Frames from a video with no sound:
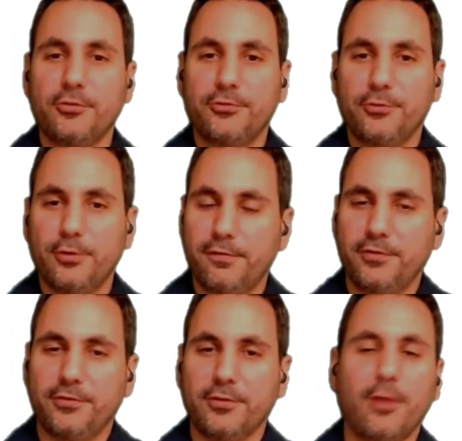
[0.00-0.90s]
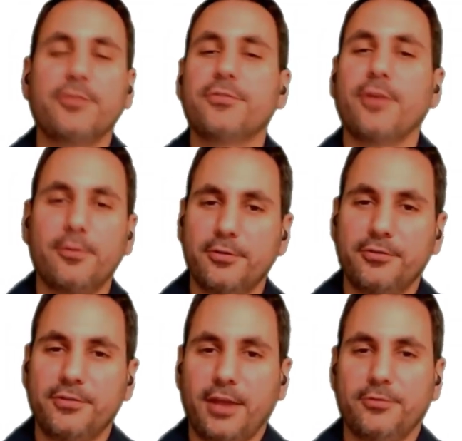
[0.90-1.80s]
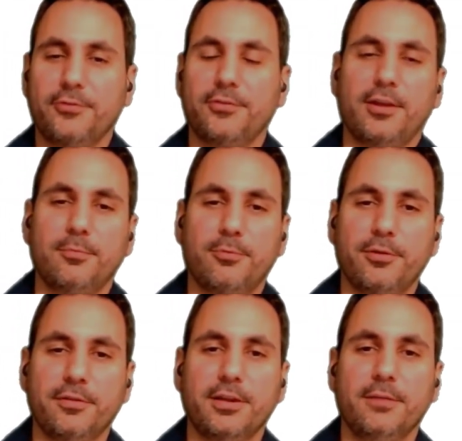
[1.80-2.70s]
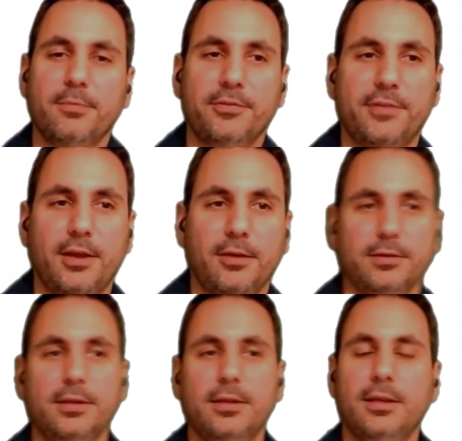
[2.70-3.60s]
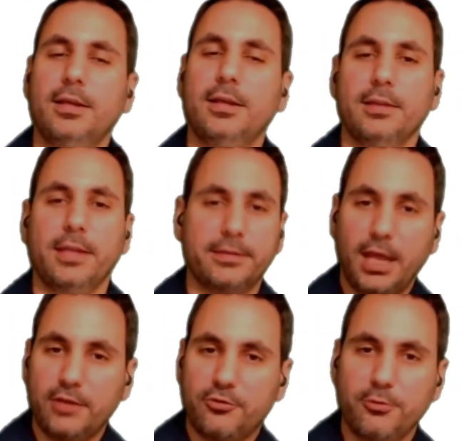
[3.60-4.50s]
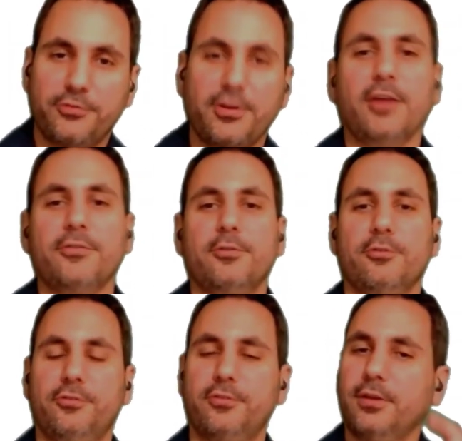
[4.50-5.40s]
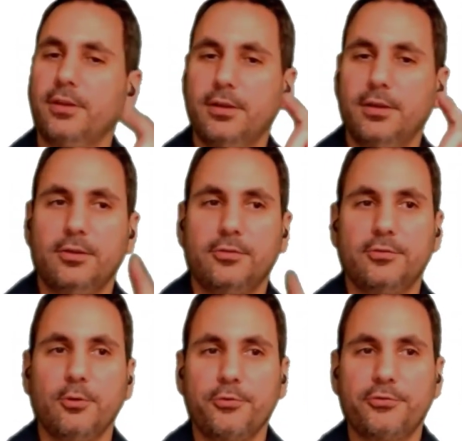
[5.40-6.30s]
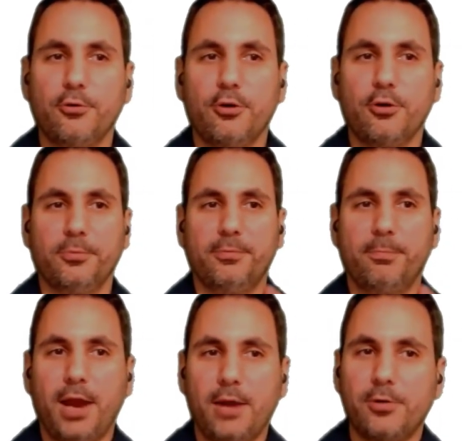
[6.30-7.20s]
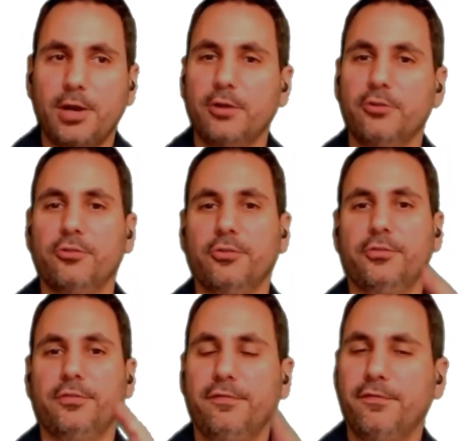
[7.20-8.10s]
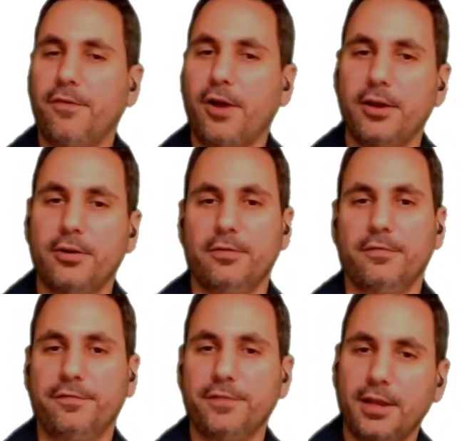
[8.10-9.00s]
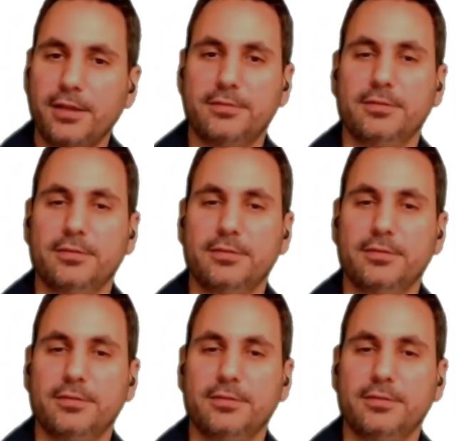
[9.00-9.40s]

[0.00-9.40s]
the surface on all these other disasters that can bring the database down, like natural disasters, snowstorms, power outages, fire, flood,